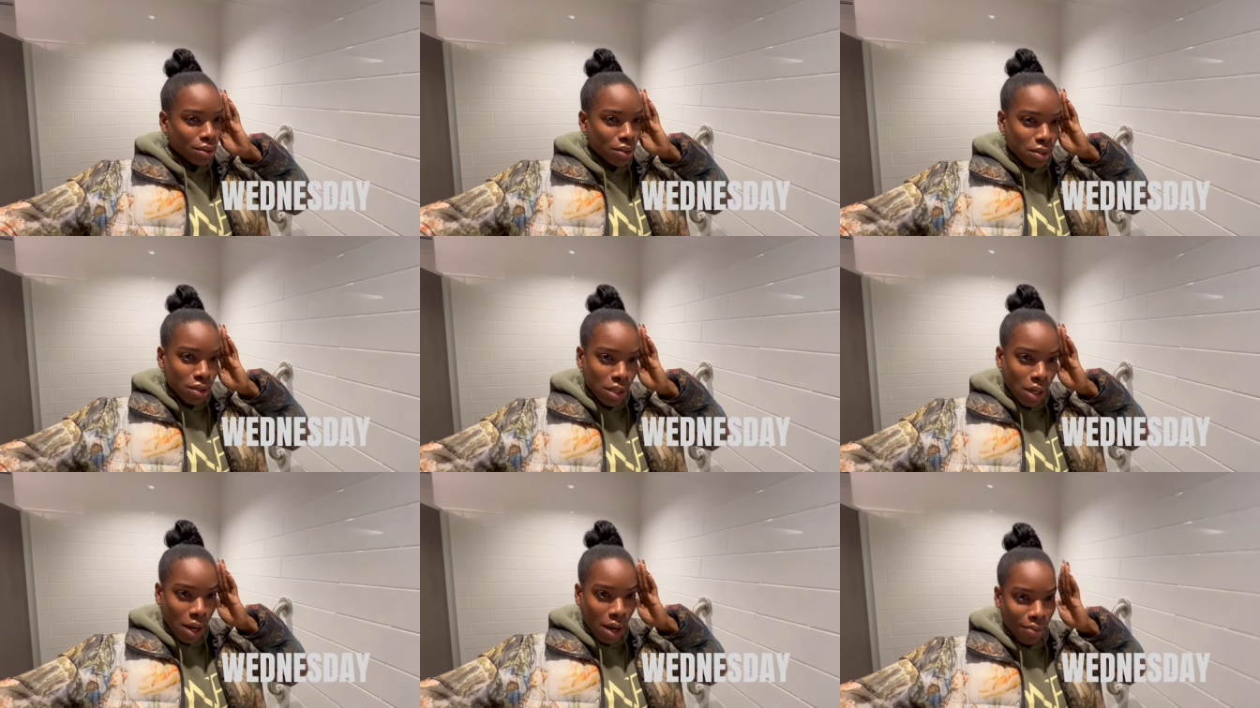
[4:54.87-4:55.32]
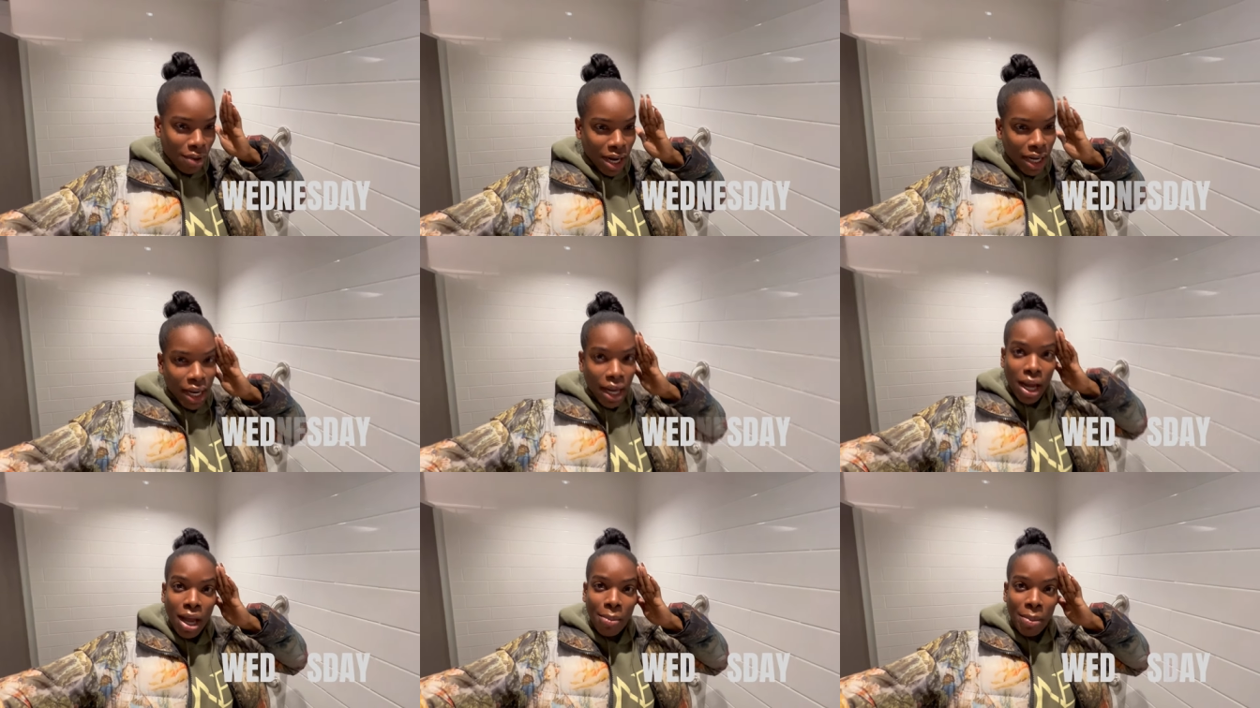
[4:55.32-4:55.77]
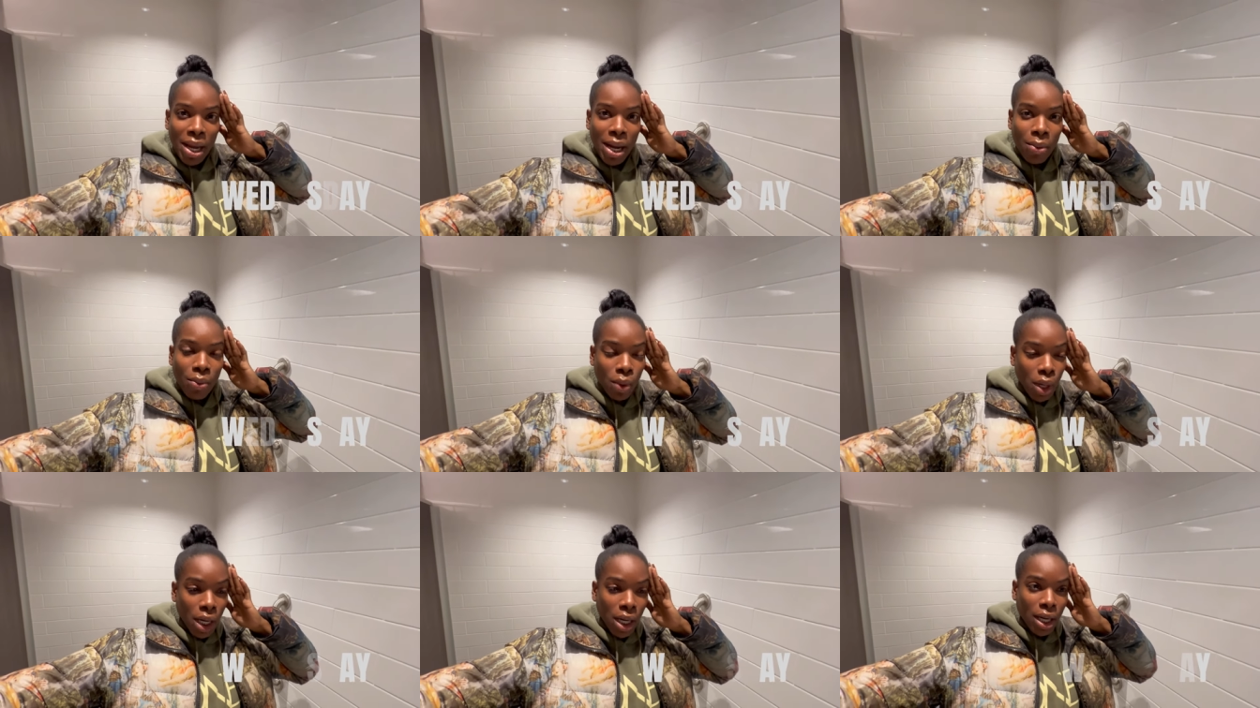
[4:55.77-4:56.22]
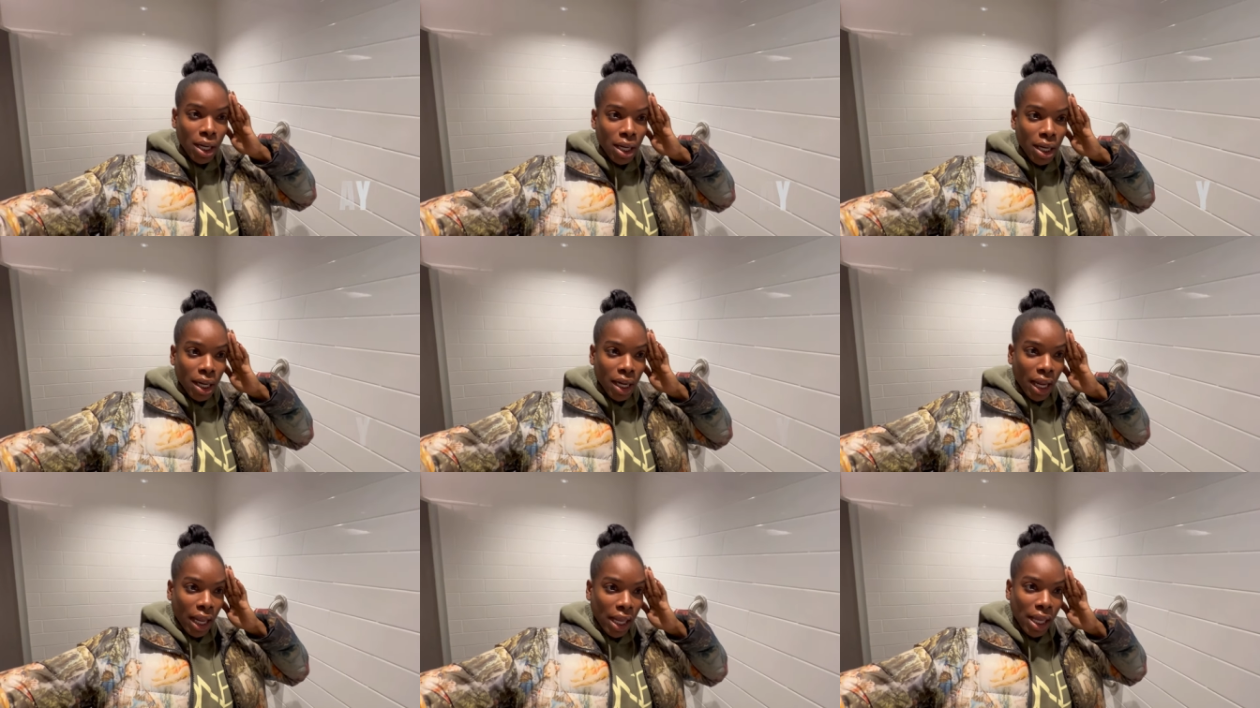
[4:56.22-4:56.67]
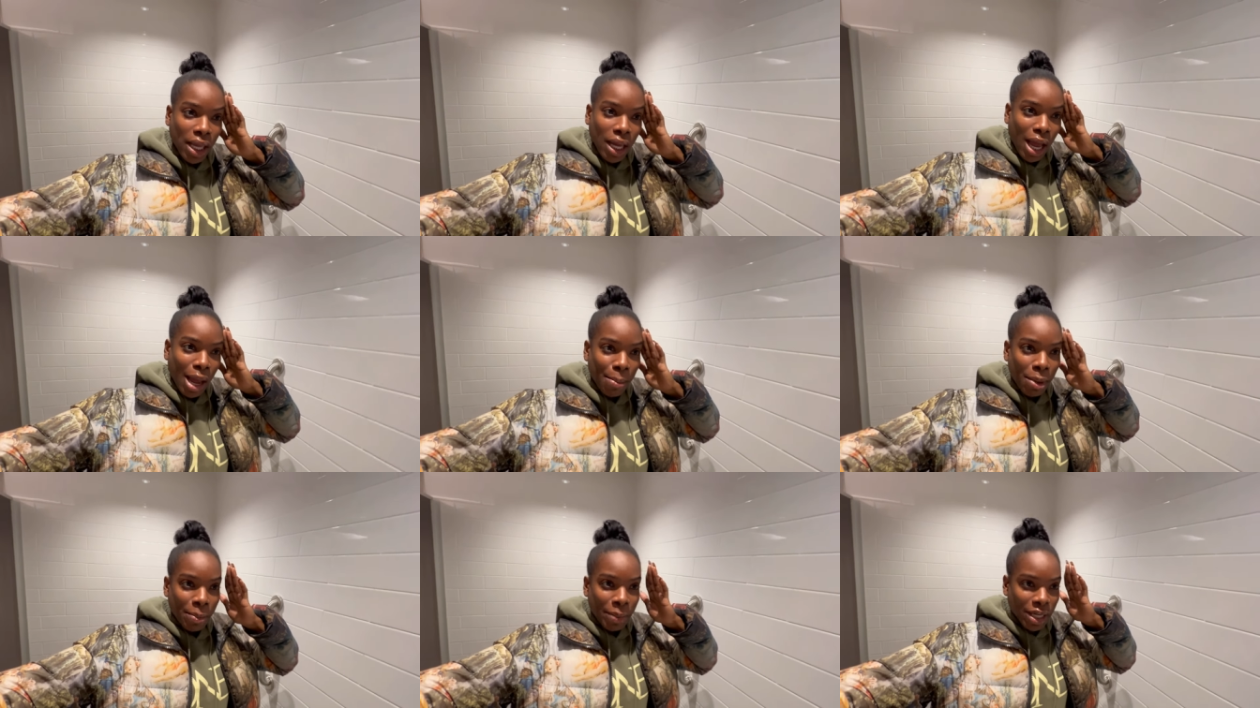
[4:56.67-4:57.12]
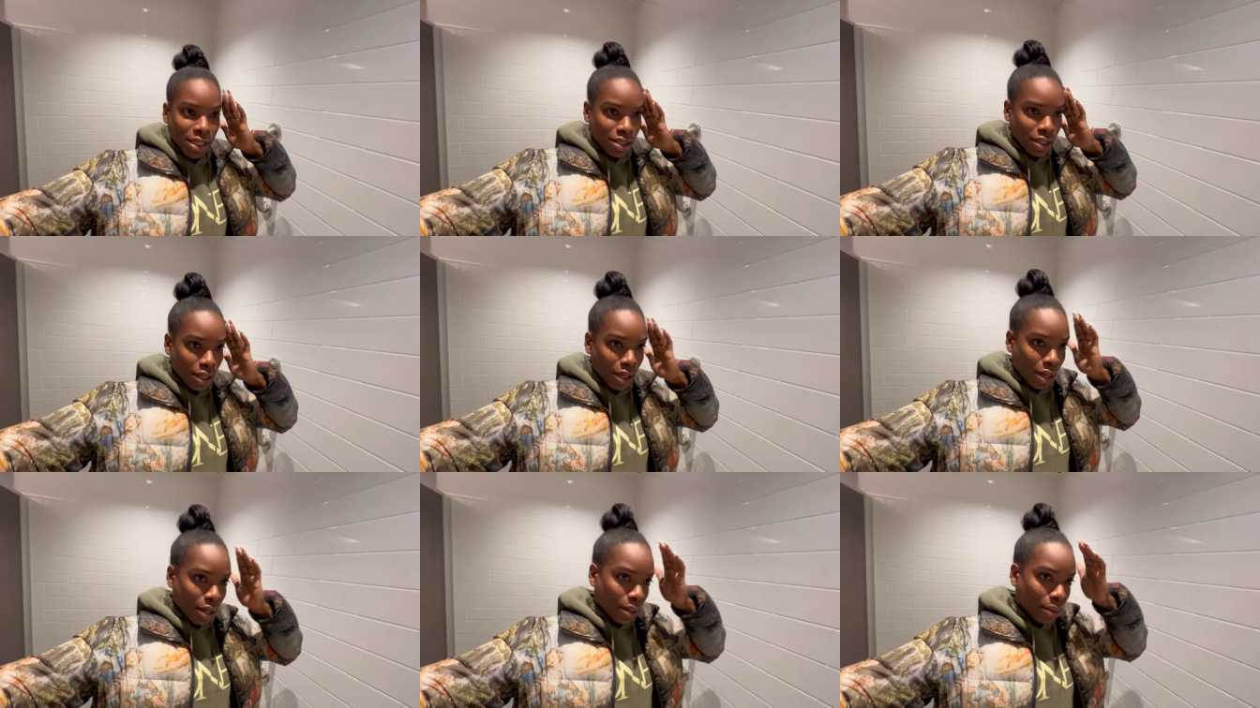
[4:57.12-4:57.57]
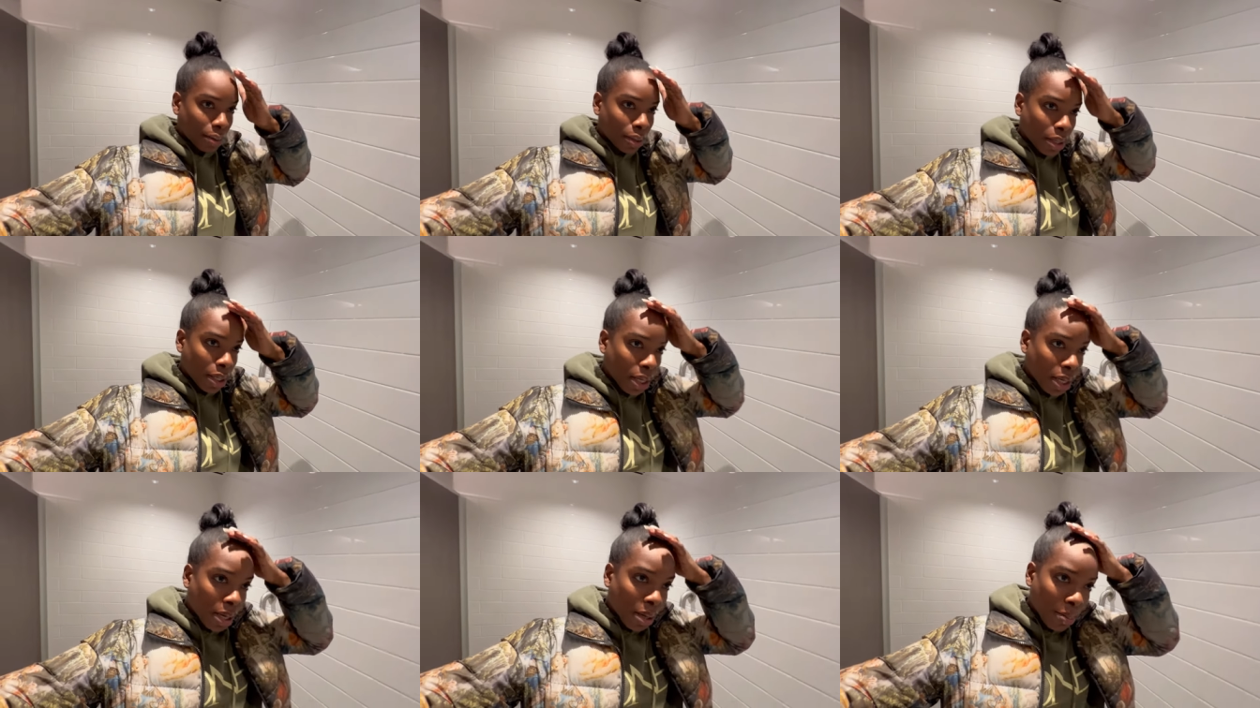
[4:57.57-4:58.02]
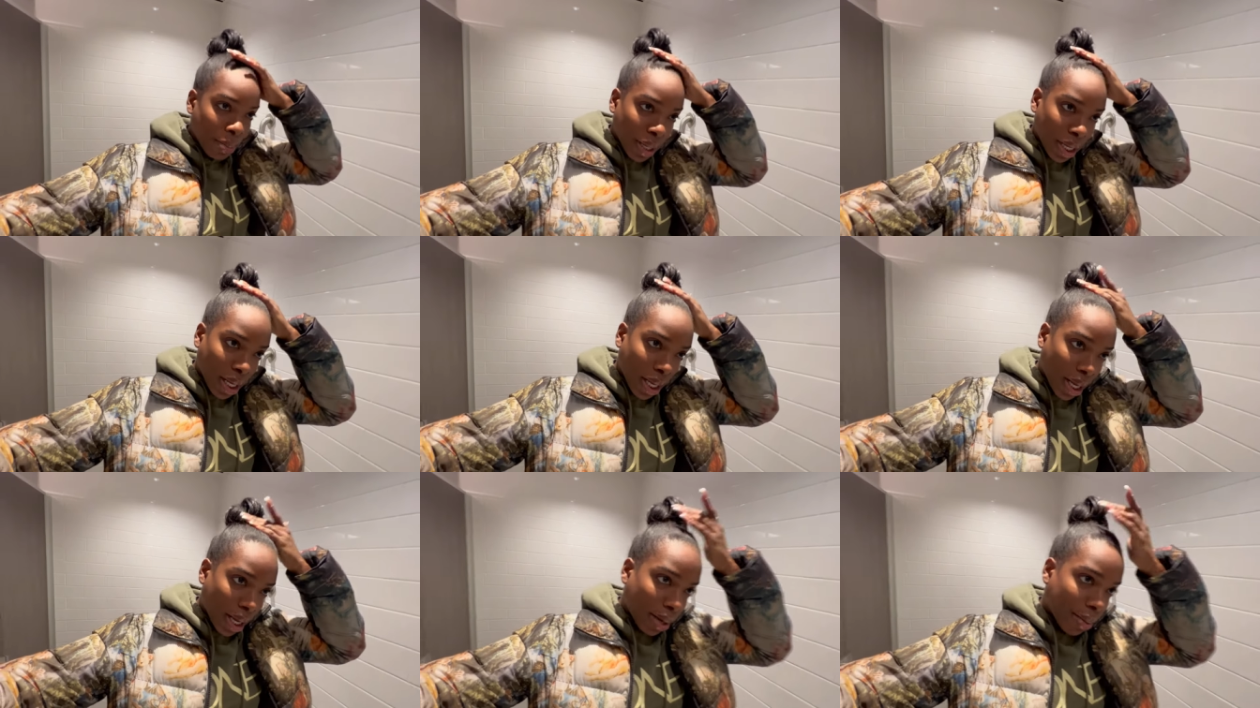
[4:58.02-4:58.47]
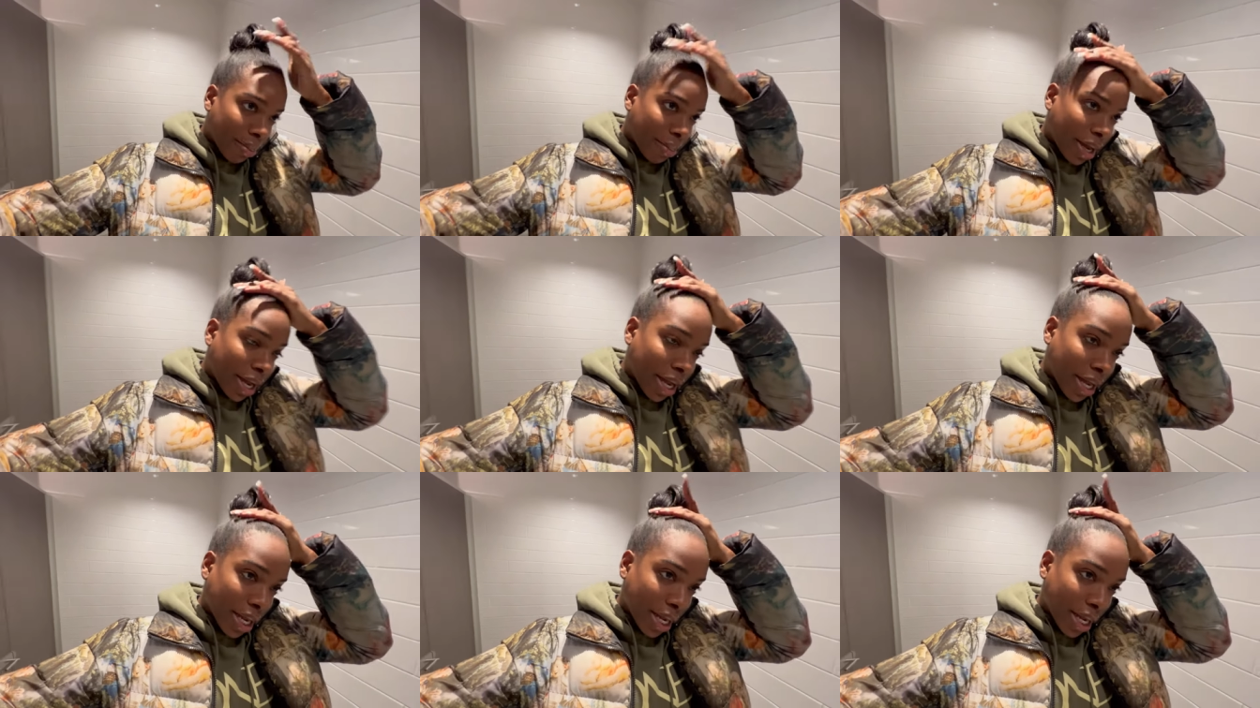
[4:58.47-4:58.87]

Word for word: So right now I'm at work and I'm about to go pick up my